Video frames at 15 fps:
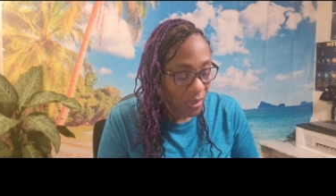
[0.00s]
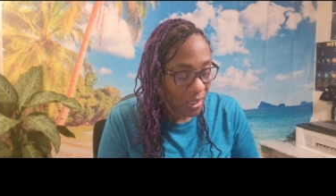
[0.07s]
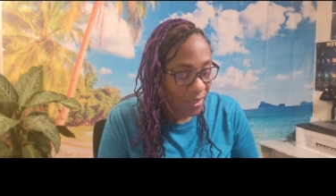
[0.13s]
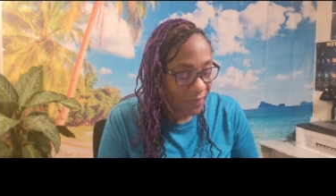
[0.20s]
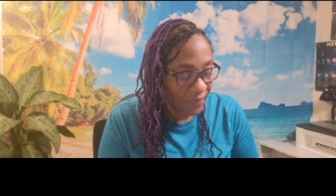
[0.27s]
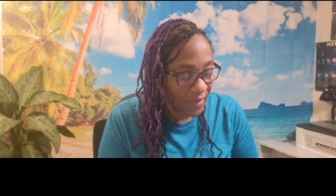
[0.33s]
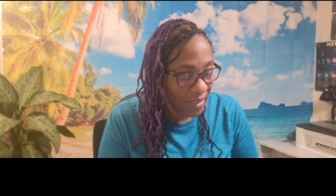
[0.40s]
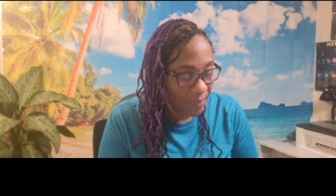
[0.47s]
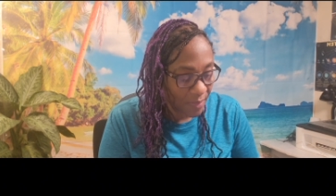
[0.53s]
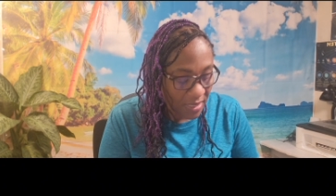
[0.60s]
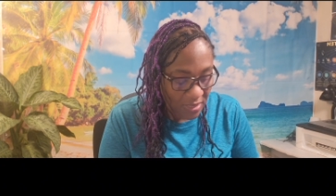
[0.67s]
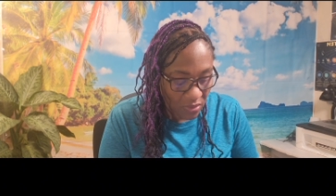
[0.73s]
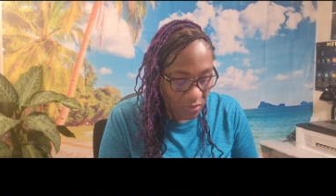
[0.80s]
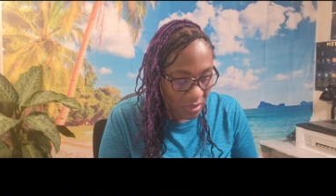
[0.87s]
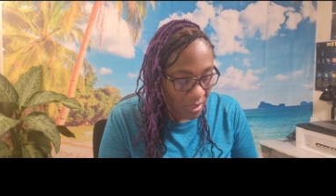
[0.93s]
with a divine
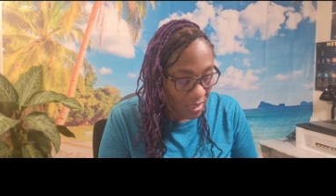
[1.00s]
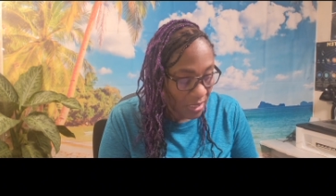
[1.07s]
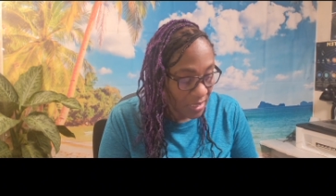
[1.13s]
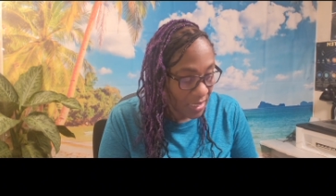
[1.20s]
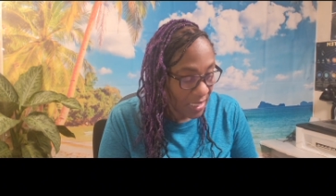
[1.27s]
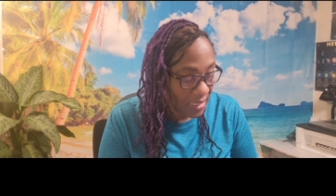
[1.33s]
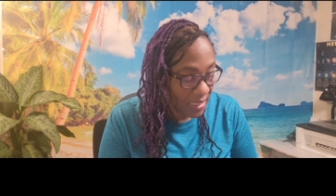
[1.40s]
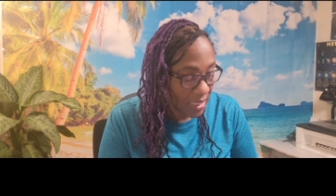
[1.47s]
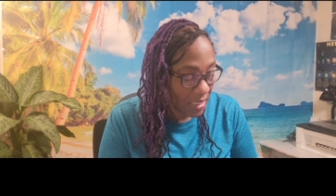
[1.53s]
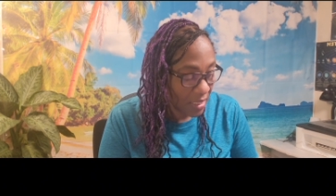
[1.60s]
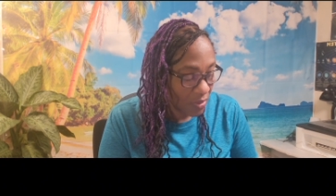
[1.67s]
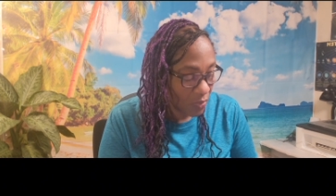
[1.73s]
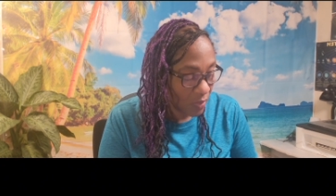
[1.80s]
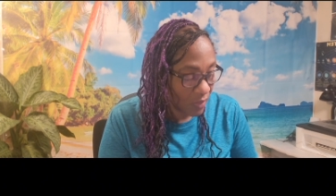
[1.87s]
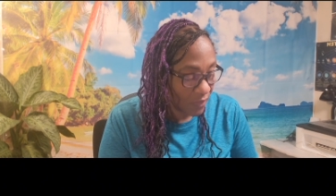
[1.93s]
masculine, as I said,
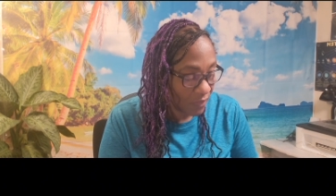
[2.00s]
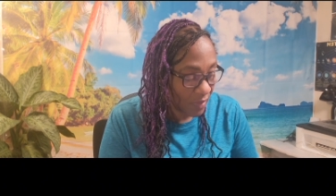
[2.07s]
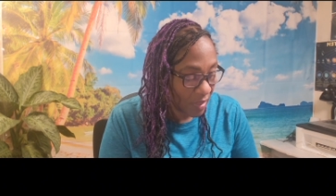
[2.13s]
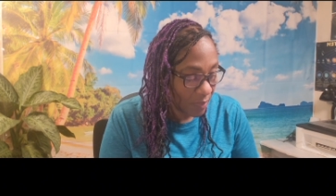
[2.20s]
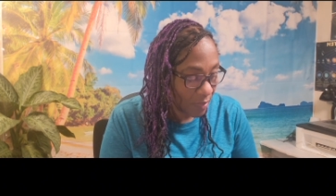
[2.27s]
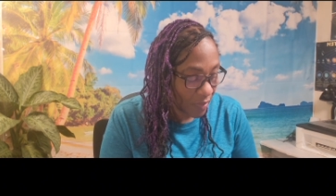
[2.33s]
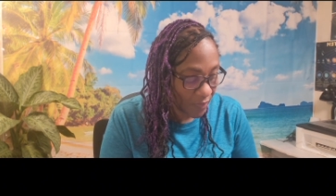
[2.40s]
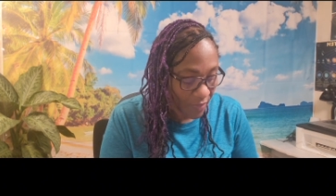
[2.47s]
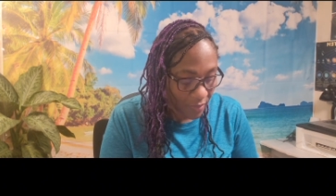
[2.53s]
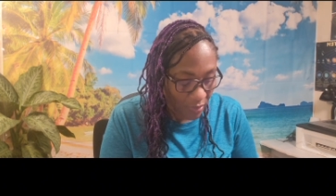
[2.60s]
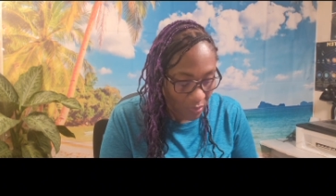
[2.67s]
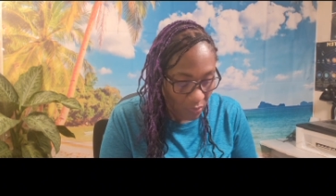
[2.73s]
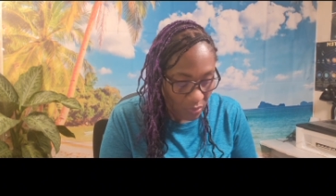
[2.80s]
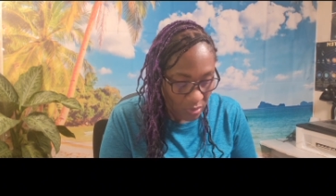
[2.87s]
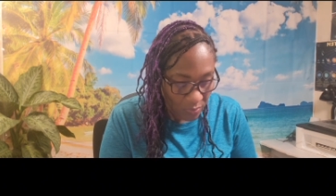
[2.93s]
a twin flame or very
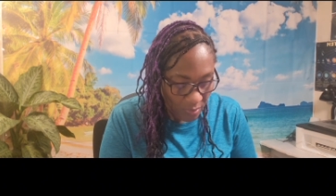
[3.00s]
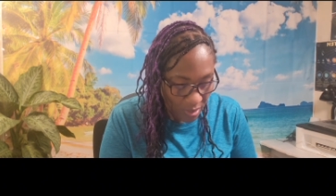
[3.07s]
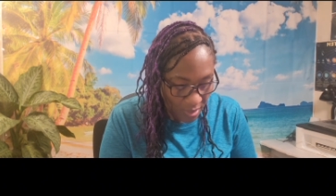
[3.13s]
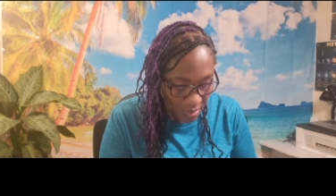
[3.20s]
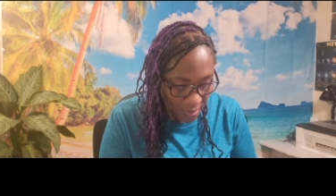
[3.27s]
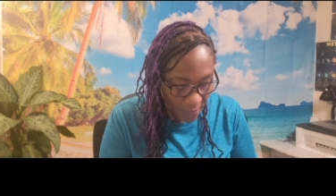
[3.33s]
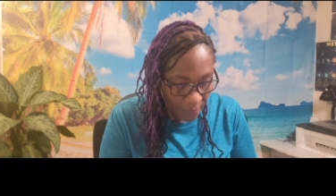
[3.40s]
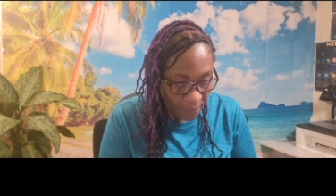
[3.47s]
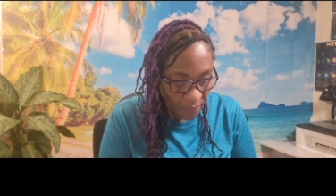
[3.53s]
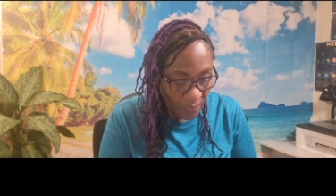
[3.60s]
close bond.